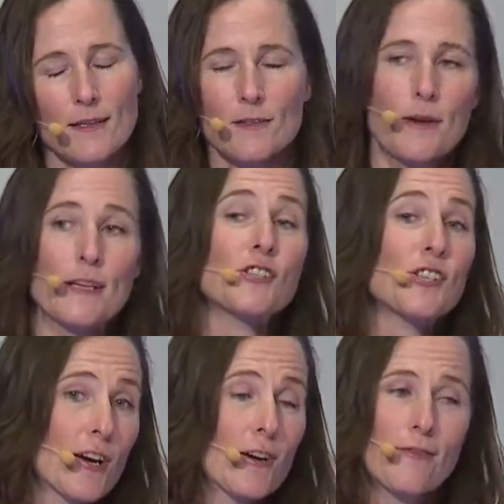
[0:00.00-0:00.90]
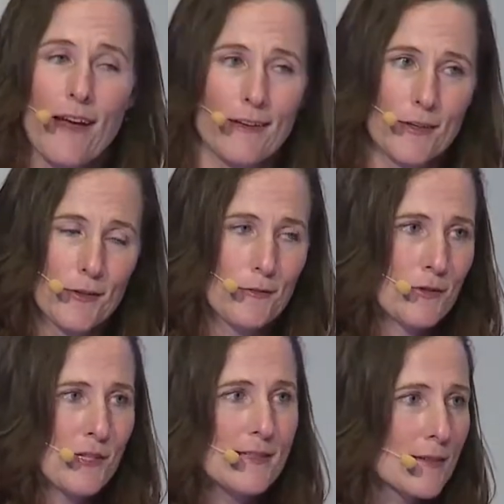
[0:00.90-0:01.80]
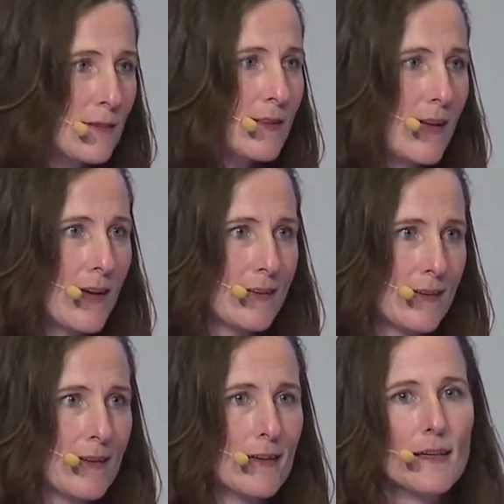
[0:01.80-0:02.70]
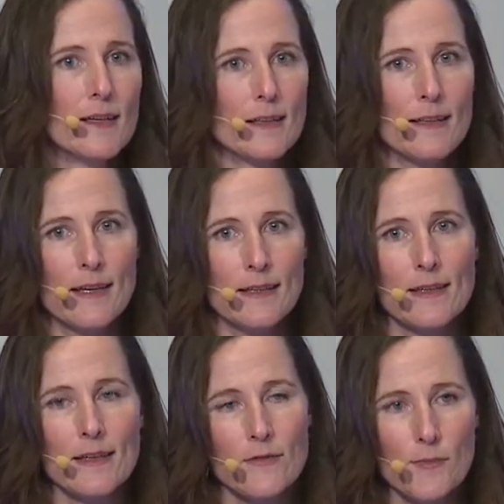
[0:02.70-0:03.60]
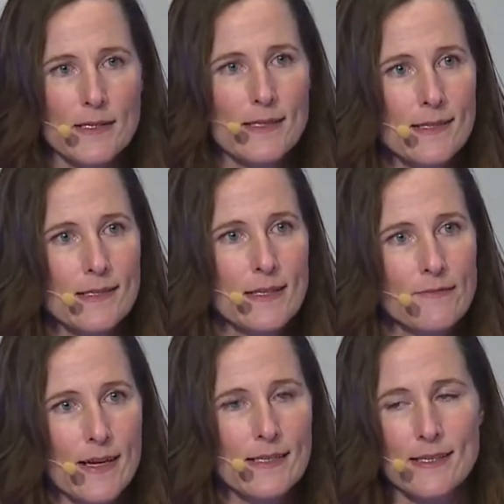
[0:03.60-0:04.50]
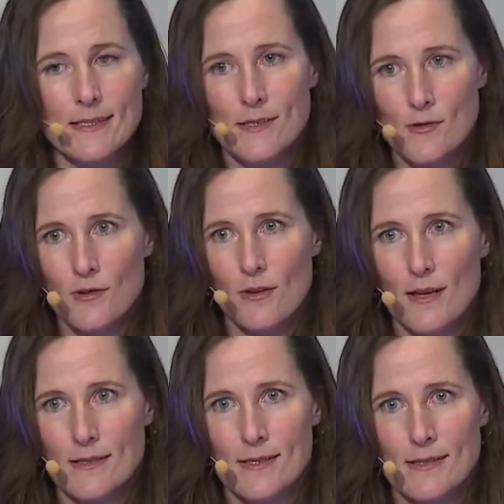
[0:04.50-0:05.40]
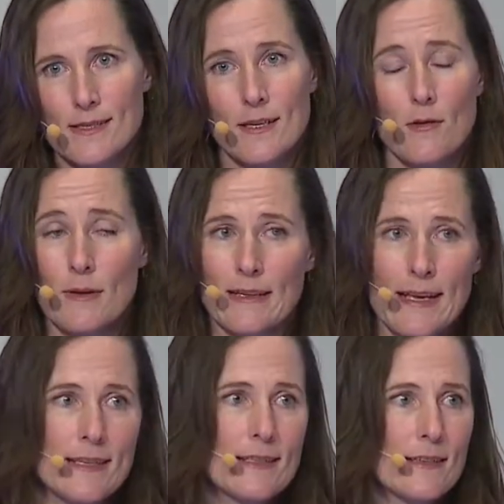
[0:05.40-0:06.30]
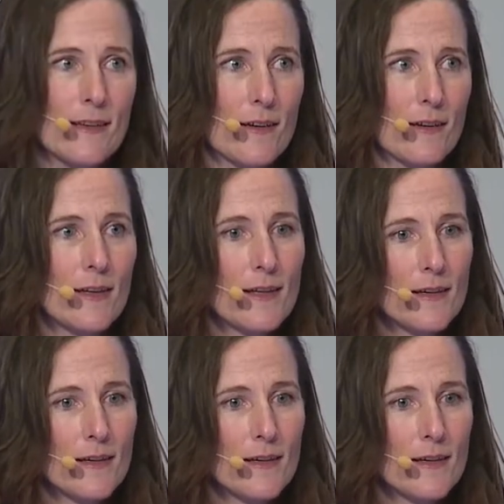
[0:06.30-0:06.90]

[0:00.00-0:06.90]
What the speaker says: create shared value, which is simply the idea that for businesses to invest in social causes that are related to their